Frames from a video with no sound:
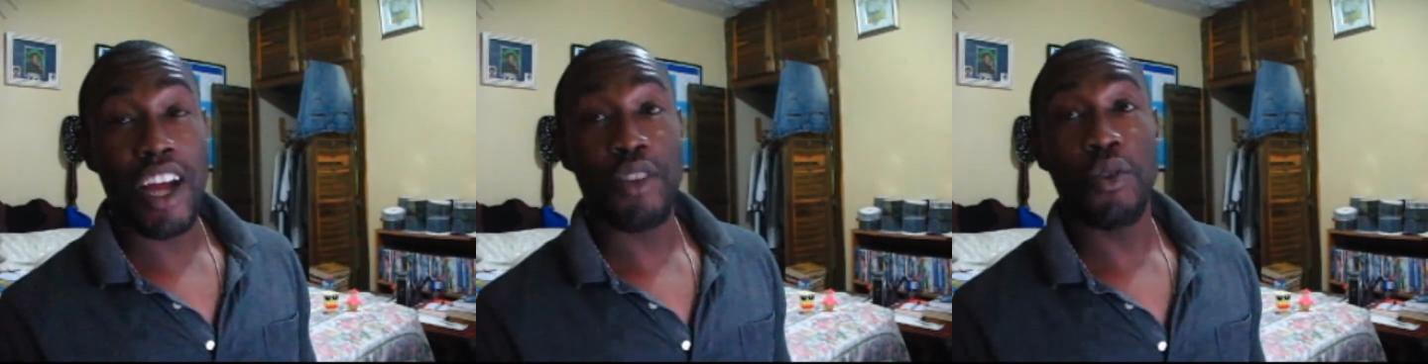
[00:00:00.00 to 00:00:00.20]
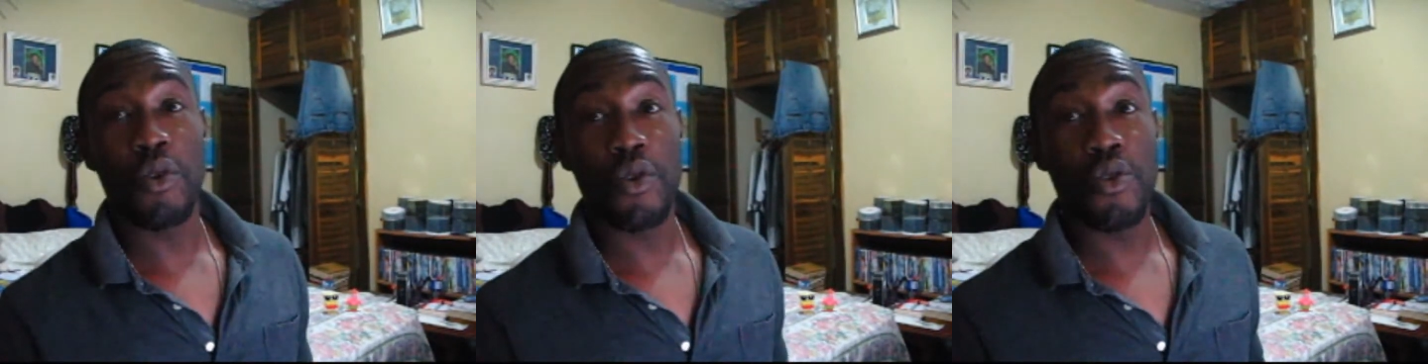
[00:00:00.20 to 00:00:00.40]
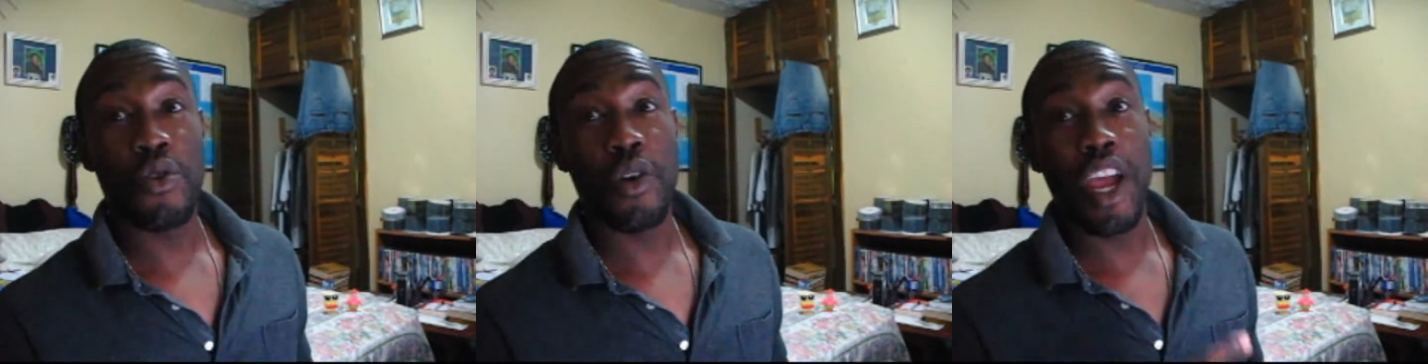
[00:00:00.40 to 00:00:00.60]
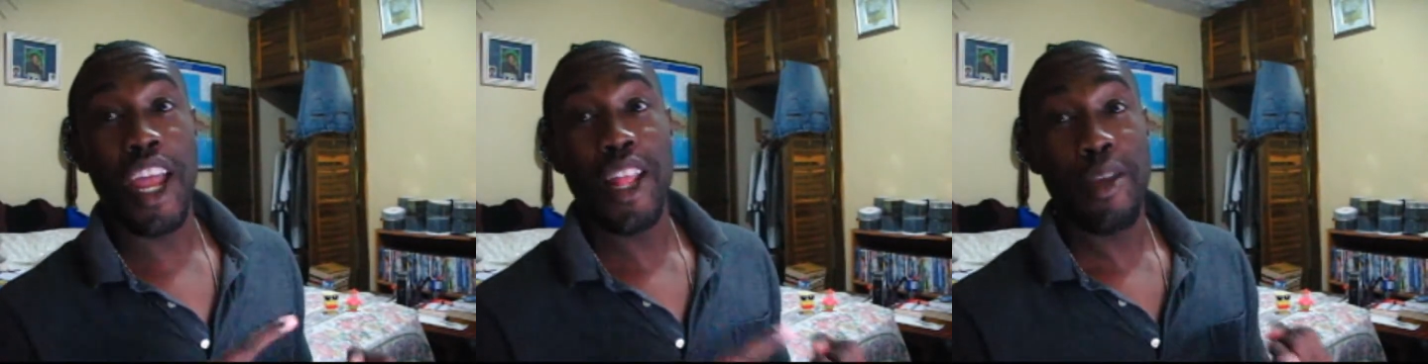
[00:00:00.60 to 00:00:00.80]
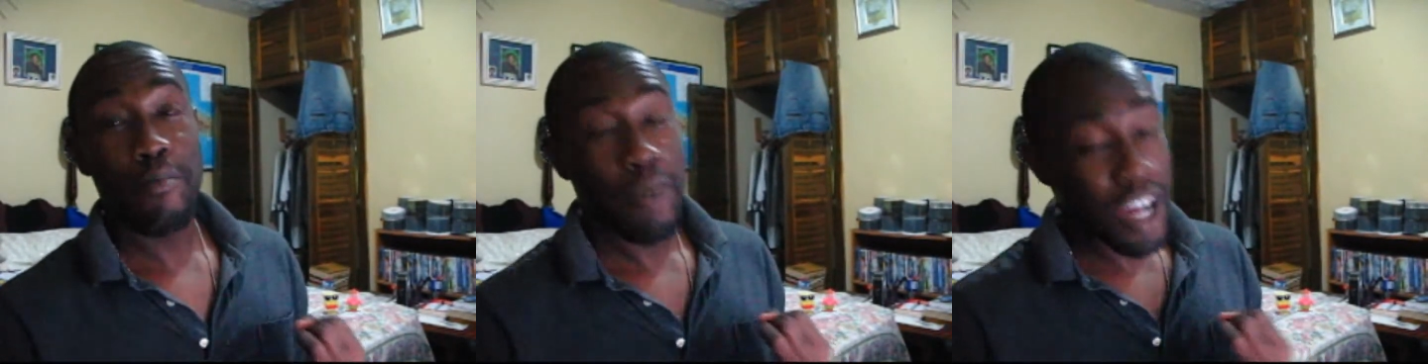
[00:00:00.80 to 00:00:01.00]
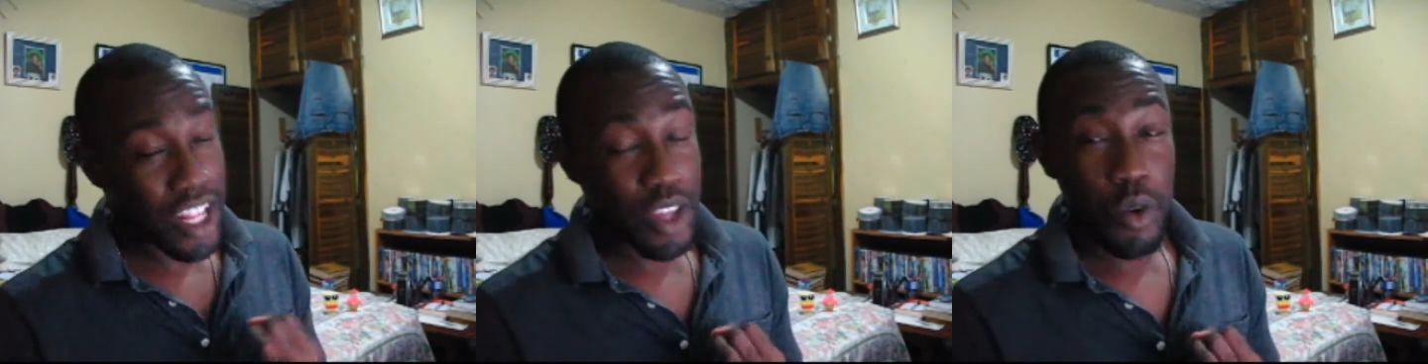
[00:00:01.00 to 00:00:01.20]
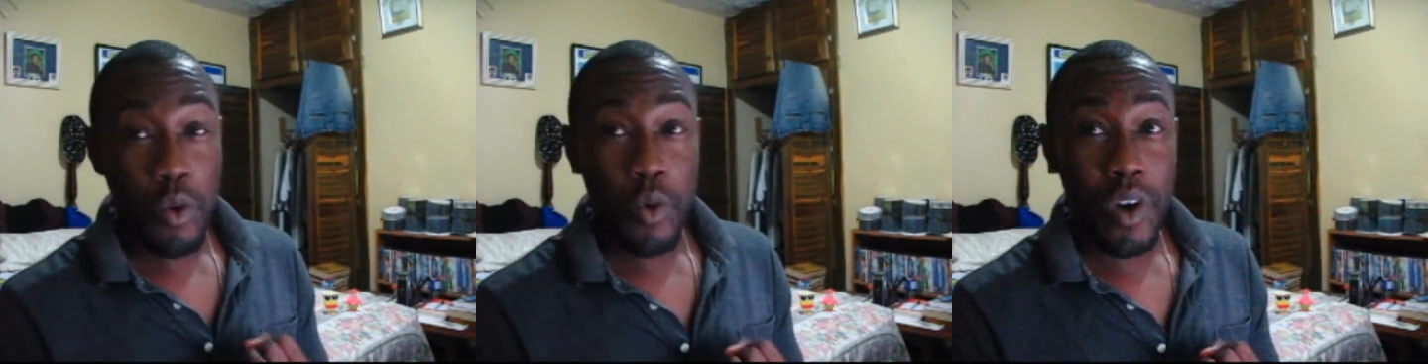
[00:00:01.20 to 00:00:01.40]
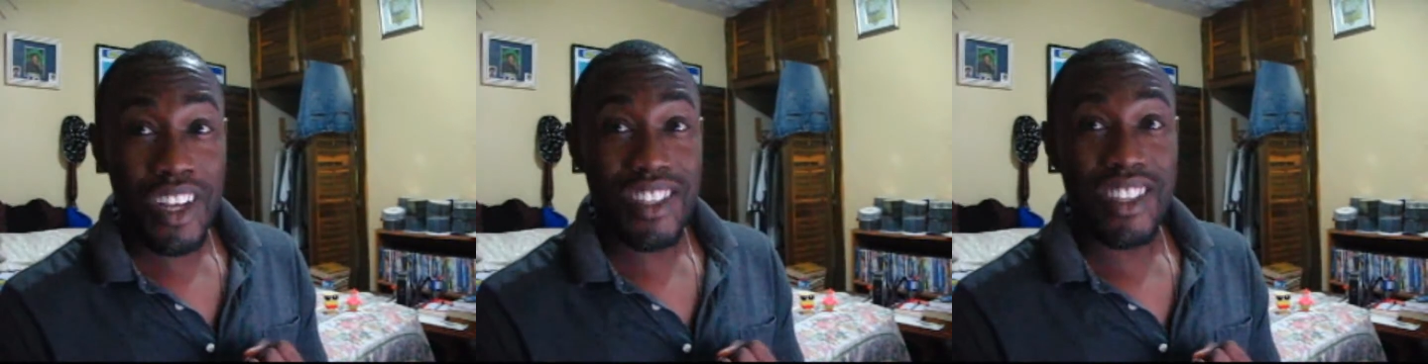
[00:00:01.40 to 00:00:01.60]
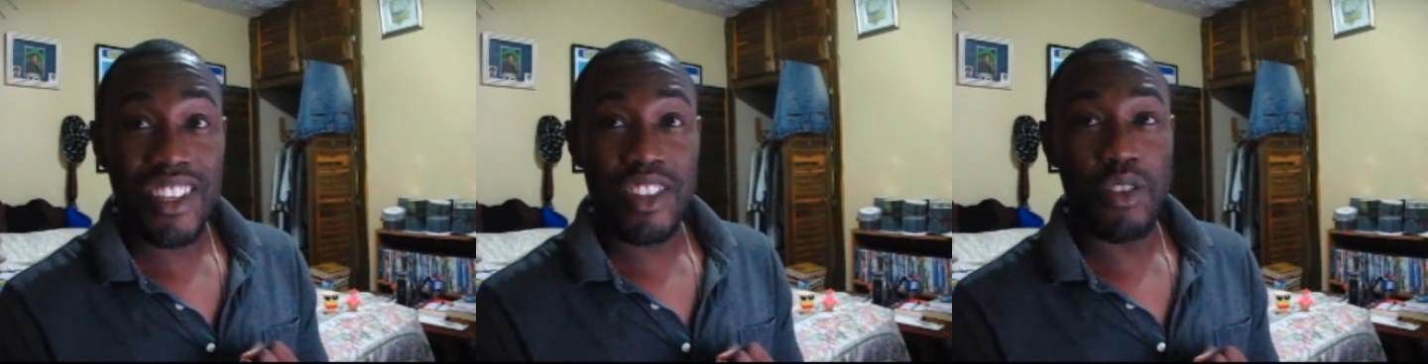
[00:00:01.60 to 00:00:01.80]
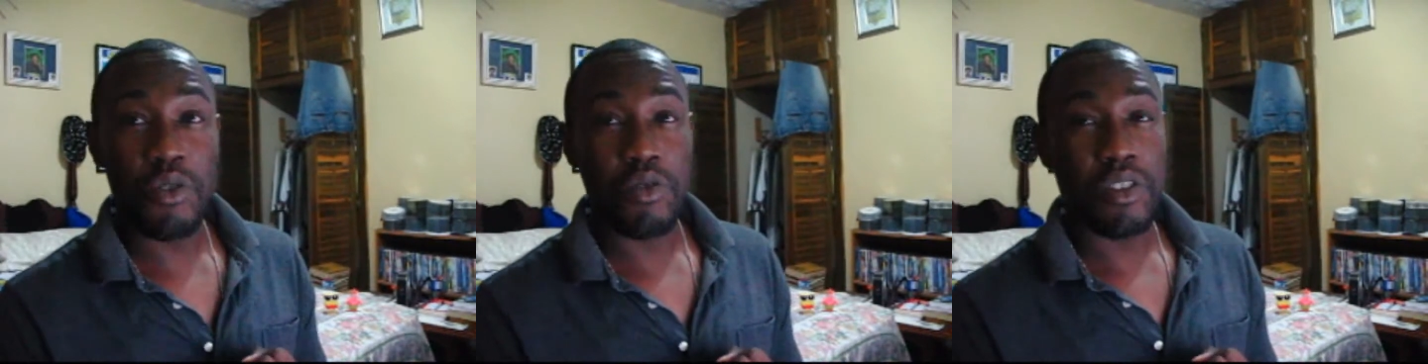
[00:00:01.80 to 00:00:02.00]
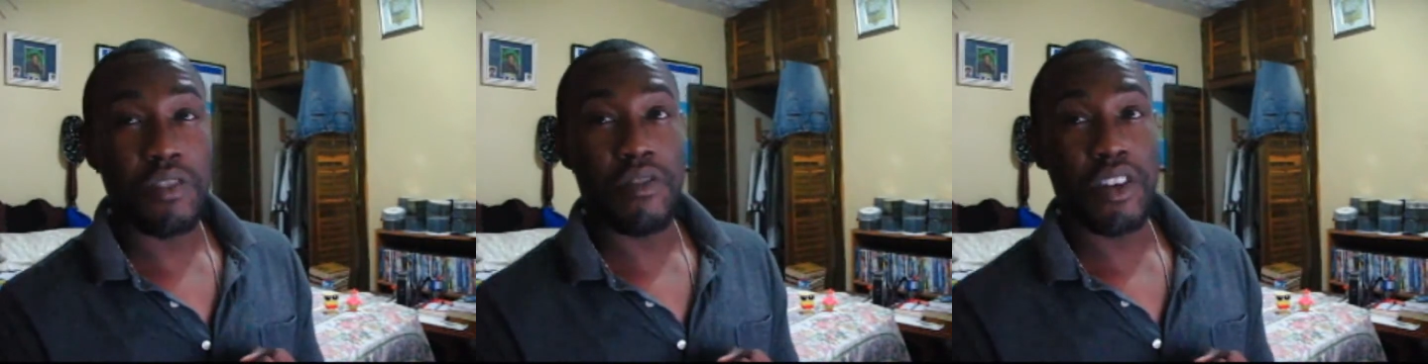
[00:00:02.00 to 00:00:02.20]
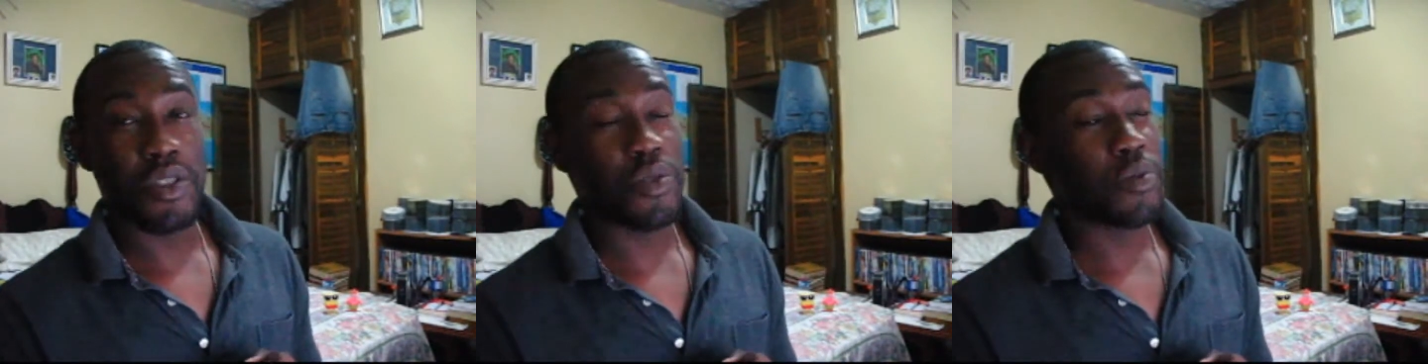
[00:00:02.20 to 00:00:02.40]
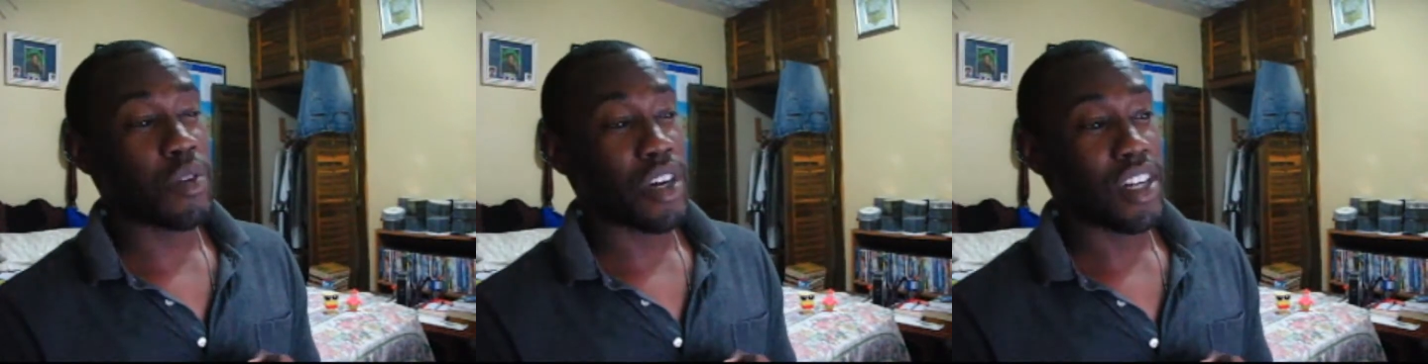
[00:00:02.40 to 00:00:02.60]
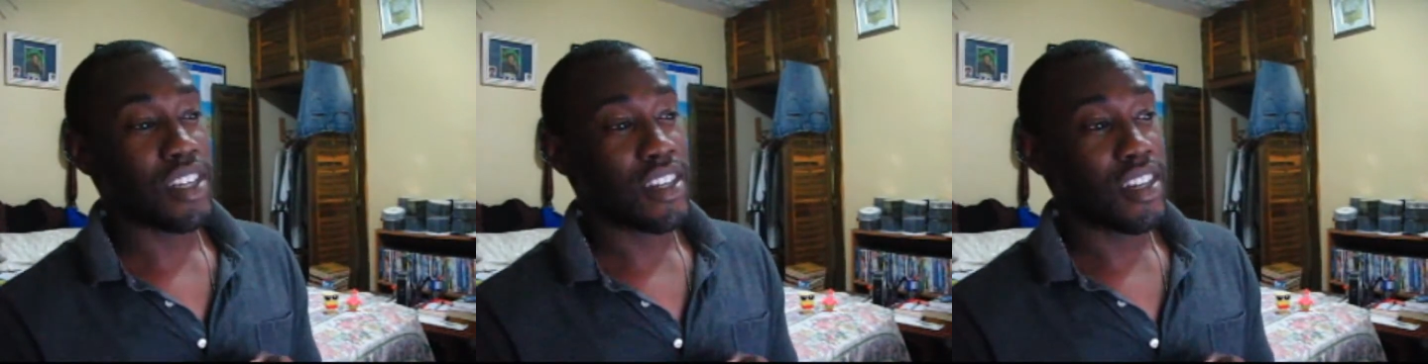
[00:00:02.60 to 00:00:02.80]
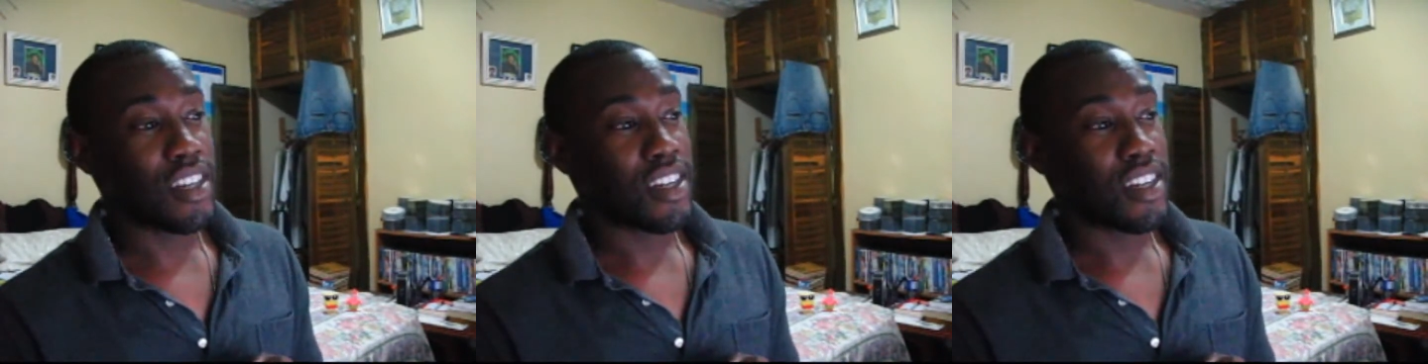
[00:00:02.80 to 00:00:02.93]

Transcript: I don't know anybody who has eaten out of a sewer.